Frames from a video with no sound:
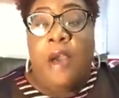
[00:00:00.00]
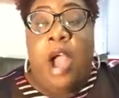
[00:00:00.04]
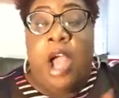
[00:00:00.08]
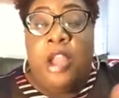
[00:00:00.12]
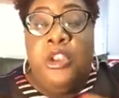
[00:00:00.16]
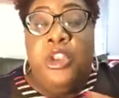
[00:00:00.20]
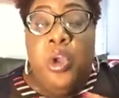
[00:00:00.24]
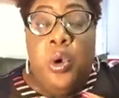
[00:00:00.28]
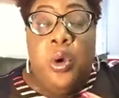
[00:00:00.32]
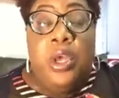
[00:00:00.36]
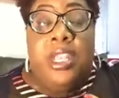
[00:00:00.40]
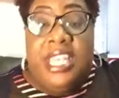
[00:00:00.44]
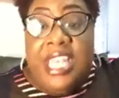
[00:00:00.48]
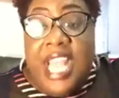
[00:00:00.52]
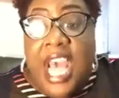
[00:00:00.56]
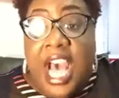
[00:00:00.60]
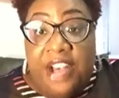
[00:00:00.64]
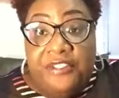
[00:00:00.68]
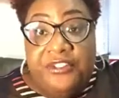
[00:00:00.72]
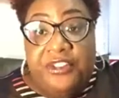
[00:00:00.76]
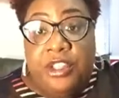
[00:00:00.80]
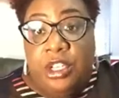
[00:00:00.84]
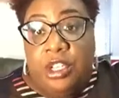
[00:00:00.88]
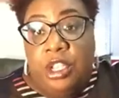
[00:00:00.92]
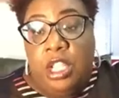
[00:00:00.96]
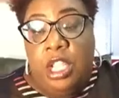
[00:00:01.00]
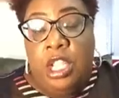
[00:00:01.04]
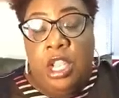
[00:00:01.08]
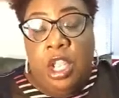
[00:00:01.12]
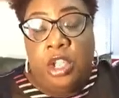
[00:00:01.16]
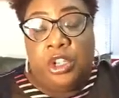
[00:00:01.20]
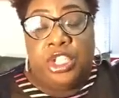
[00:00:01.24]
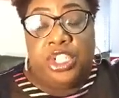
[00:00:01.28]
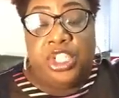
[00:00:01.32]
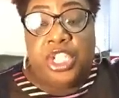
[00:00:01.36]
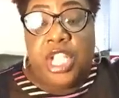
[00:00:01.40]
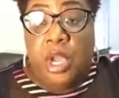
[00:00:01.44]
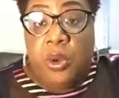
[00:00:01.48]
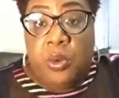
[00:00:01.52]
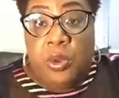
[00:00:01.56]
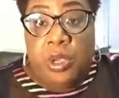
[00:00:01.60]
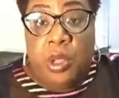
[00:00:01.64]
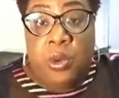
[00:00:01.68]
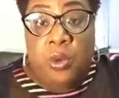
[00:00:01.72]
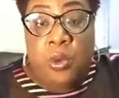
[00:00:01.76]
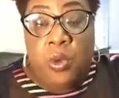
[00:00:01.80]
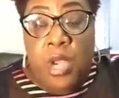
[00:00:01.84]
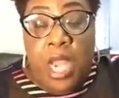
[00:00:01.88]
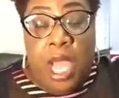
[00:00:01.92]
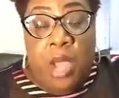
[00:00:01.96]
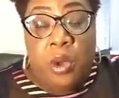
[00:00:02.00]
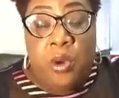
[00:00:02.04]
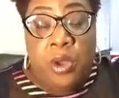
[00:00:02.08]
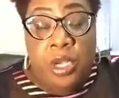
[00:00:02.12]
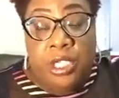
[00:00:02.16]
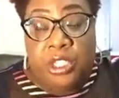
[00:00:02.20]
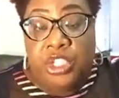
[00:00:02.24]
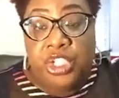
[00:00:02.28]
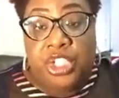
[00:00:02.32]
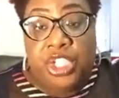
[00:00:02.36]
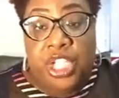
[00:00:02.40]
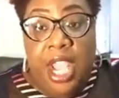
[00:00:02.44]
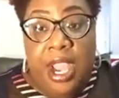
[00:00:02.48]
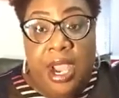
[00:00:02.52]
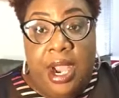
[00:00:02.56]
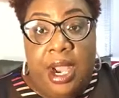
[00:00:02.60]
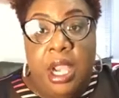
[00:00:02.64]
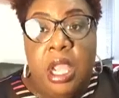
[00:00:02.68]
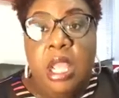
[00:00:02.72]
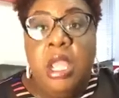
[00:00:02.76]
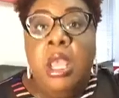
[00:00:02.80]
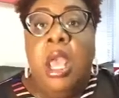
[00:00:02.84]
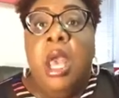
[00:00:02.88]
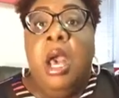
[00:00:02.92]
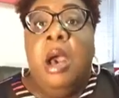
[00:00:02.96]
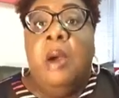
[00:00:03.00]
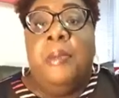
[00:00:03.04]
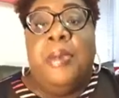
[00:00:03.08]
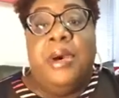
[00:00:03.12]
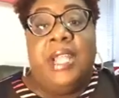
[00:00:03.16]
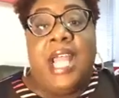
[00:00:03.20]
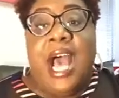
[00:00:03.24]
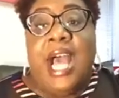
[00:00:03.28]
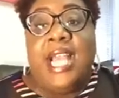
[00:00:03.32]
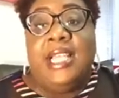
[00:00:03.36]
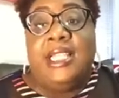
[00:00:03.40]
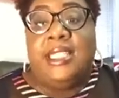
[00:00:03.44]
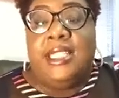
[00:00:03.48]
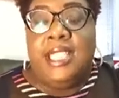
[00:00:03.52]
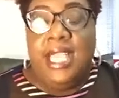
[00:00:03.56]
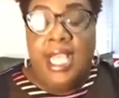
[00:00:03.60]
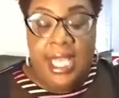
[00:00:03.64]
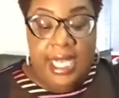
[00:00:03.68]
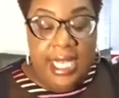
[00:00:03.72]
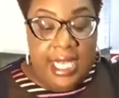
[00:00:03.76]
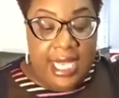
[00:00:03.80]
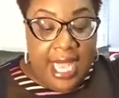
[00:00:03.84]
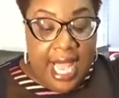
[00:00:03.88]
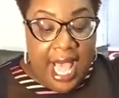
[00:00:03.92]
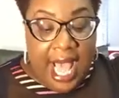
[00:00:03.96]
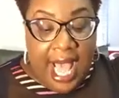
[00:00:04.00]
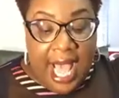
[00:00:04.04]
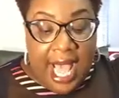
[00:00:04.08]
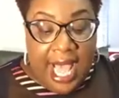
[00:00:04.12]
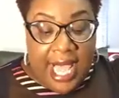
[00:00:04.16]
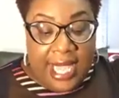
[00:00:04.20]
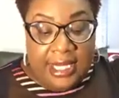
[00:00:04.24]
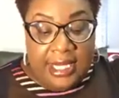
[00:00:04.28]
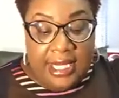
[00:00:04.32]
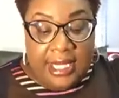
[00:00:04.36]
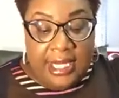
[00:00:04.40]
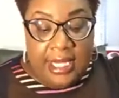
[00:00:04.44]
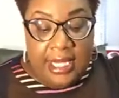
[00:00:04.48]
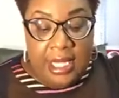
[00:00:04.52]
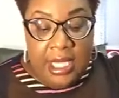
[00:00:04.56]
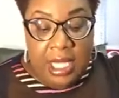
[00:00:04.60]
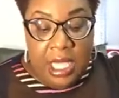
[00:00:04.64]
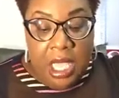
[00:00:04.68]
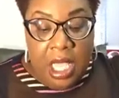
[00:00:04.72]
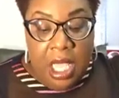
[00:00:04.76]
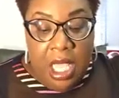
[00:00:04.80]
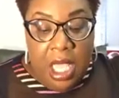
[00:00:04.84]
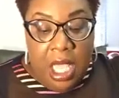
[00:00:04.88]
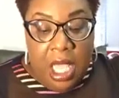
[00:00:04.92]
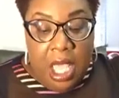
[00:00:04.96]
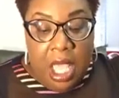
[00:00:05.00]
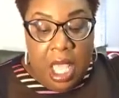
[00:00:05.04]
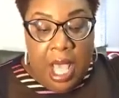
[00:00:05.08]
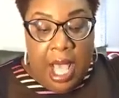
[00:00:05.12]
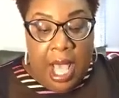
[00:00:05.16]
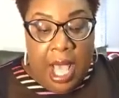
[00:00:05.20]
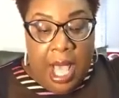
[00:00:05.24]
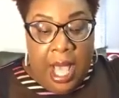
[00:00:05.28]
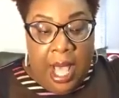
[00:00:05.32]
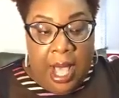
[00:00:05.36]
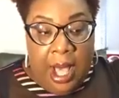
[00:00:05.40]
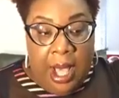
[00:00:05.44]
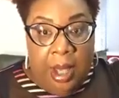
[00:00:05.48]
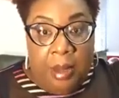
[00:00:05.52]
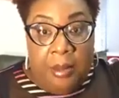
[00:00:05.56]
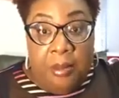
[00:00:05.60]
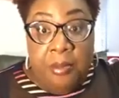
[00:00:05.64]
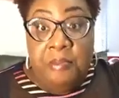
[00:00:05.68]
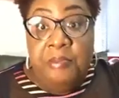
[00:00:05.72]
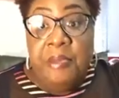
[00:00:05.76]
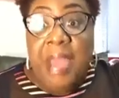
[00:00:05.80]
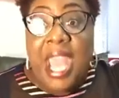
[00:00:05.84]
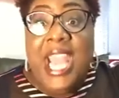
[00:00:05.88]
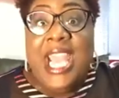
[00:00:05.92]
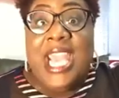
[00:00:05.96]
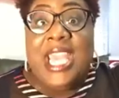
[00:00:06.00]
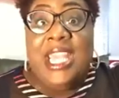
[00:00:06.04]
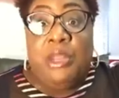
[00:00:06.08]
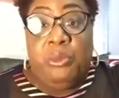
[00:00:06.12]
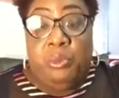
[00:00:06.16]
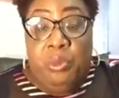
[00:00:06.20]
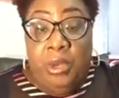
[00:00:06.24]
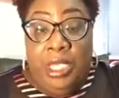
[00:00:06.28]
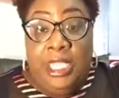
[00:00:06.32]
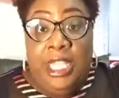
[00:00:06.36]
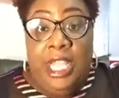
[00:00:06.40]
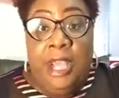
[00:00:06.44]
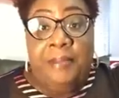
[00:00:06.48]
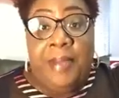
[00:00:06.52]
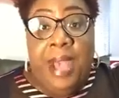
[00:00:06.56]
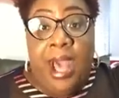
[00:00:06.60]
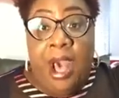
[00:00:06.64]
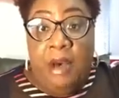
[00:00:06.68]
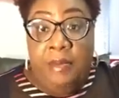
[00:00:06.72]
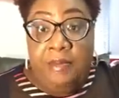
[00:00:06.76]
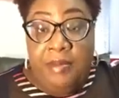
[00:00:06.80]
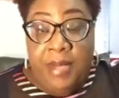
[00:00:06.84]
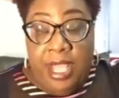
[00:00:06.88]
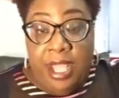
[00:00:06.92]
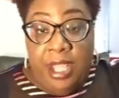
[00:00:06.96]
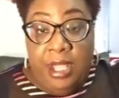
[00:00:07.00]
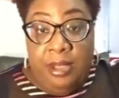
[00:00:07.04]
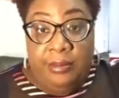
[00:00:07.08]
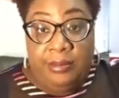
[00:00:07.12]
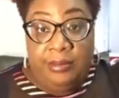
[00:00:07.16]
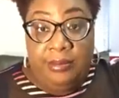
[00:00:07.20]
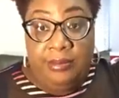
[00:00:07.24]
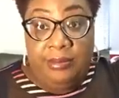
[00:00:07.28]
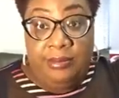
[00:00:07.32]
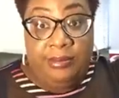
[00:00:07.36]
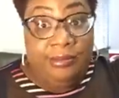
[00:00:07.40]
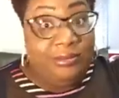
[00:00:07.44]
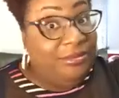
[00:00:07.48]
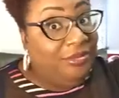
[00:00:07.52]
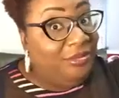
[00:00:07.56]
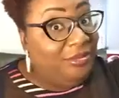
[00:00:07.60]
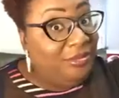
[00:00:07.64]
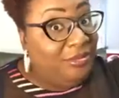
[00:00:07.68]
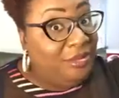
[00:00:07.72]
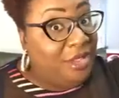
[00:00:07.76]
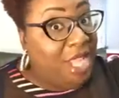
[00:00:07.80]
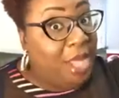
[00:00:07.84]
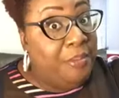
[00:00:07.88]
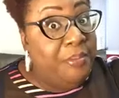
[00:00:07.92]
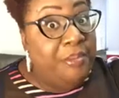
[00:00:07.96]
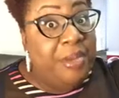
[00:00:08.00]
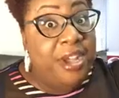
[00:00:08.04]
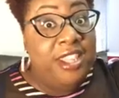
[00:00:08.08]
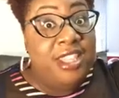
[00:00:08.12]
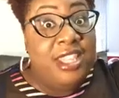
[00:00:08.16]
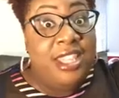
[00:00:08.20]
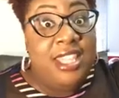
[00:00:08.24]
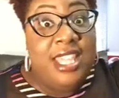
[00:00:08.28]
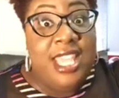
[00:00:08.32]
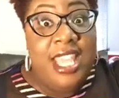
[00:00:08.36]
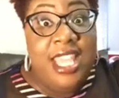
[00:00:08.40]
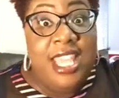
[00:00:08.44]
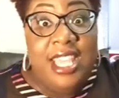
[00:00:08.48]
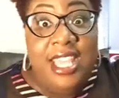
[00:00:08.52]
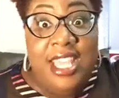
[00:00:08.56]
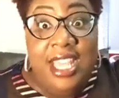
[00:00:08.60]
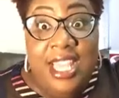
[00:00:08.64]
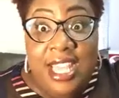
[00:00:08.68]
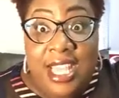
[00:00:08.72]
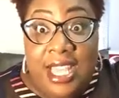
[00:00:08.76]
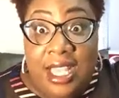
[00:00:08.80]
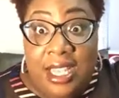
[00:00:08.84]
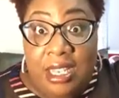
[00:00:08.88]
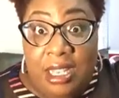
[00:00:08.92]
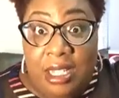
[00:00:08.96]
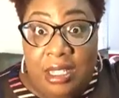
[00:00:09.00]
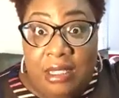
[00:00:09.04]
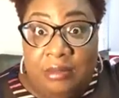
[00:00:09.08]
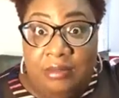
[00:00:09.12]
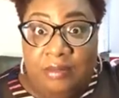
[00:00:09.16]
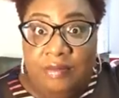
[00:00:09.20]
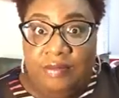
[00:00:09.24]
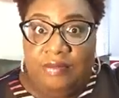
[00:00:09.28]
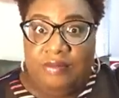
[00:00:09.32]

knew enough to share what I wanted to share, but I did not make it really about me. But then